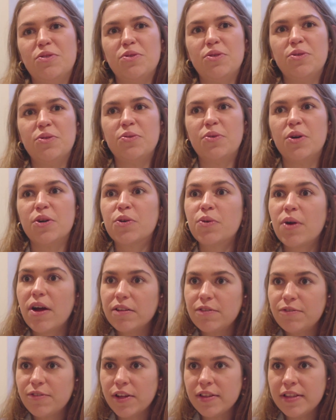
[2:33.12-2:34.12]
to do a
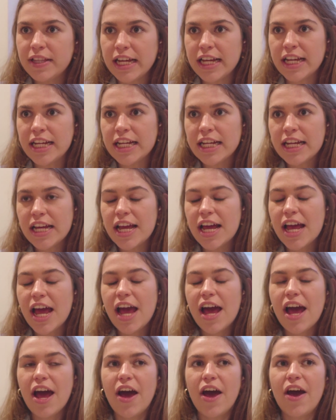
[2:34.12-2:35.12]
crowdfunding
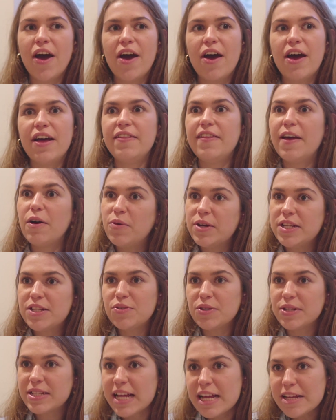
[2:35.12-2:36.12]
that was
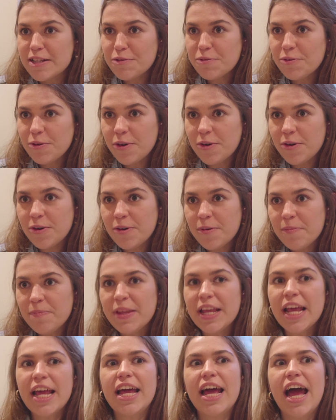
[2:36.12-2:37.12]
successful,
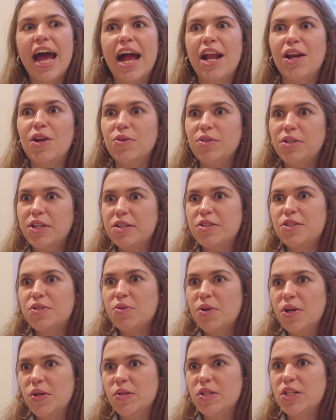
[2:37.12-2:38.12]
allowed us
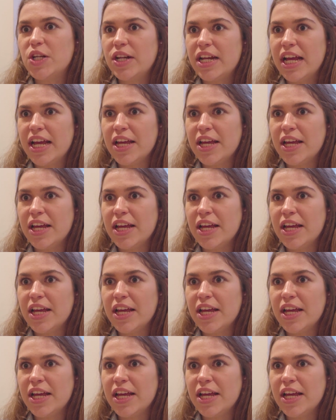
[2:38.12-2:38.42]
to launch on